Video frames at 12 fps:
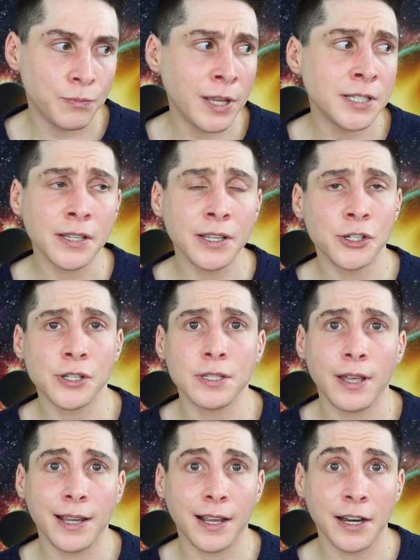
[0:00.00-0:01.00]
basically
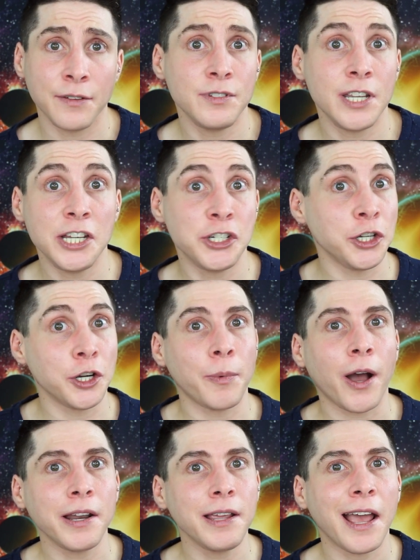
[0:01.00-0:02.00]
just like kind of teaching your
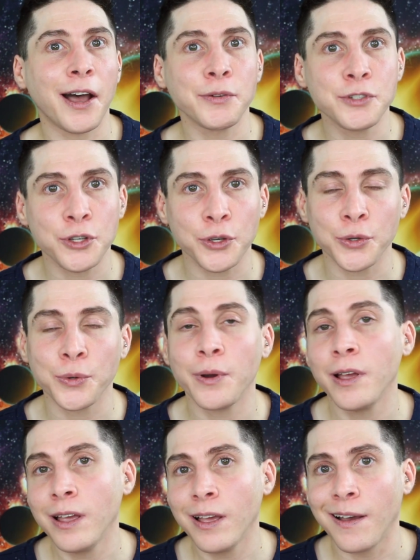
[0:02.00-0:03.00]
body how to